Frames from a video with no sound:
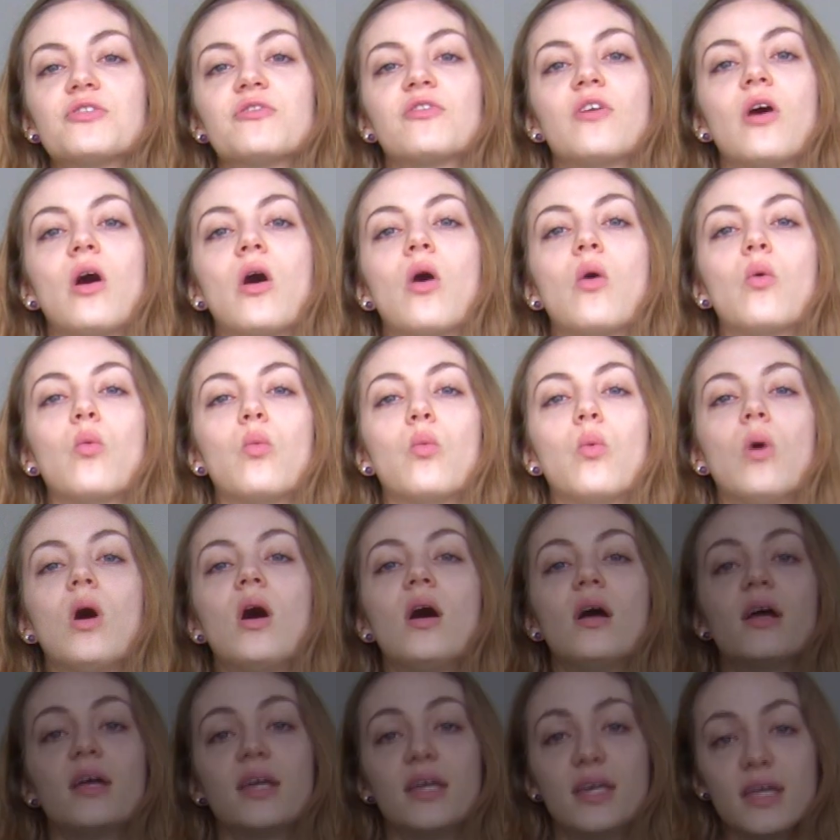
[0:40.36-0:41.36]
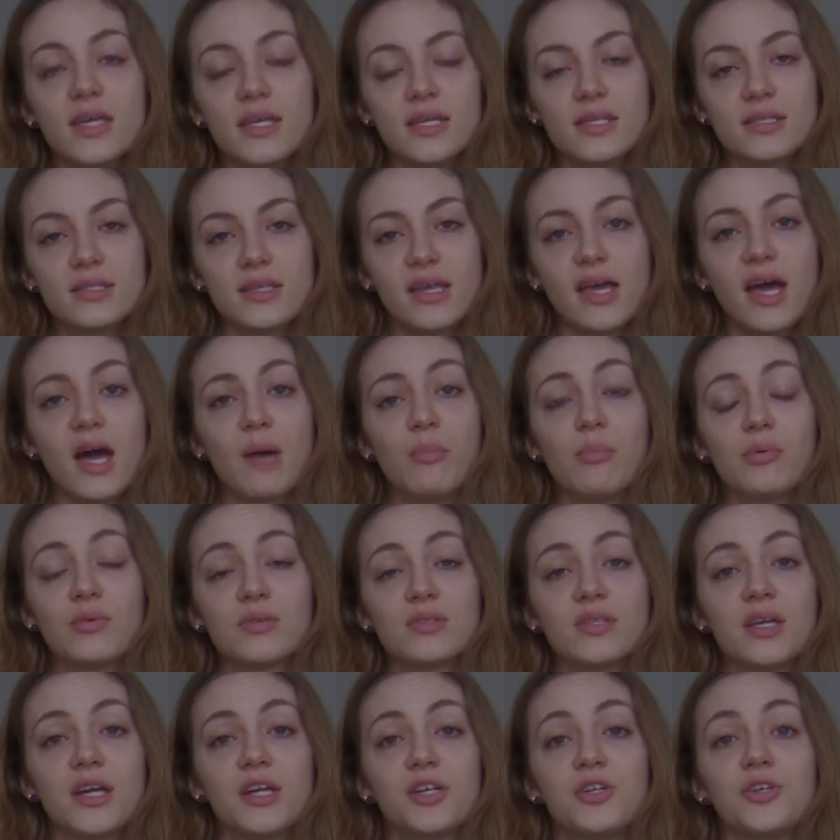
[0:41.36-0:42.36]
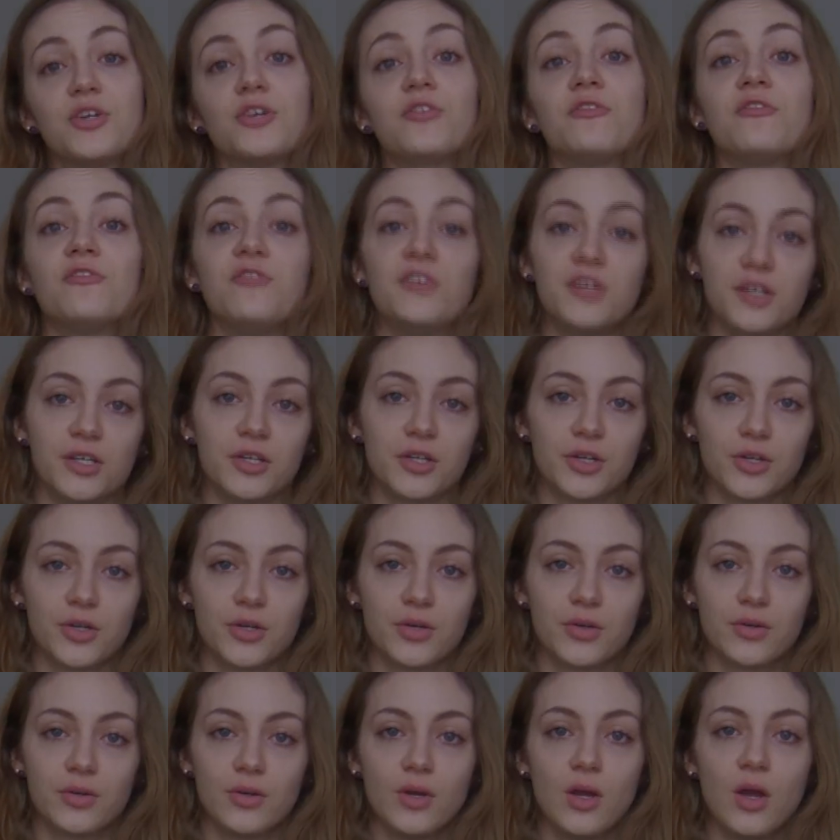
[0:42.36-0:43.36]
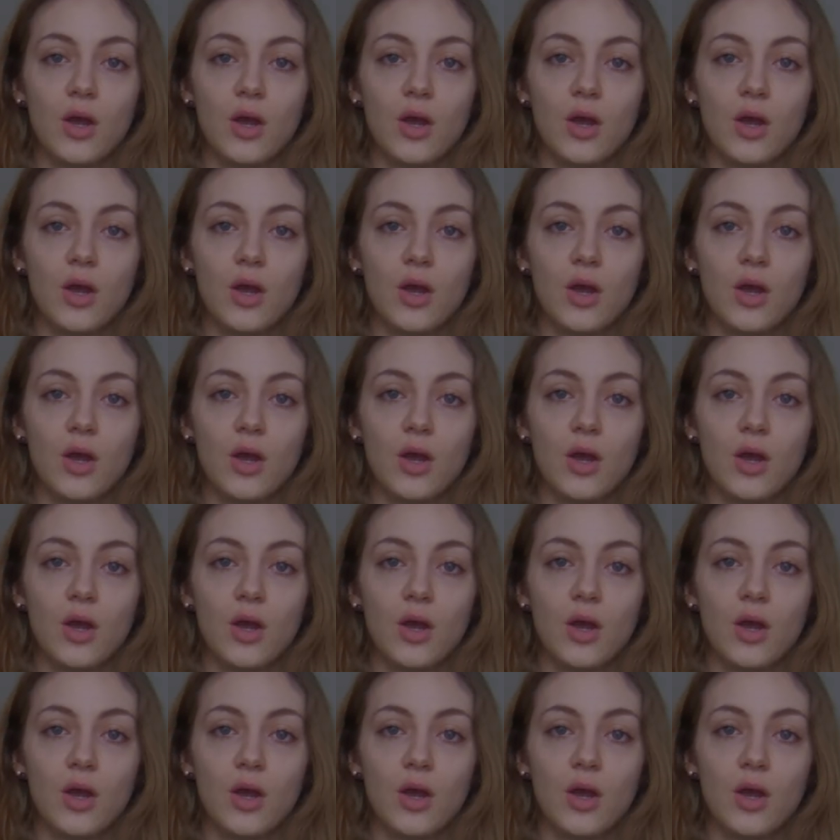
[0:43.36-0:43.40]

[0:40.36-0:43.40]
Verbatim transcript: of all, what is apple cider vinegar?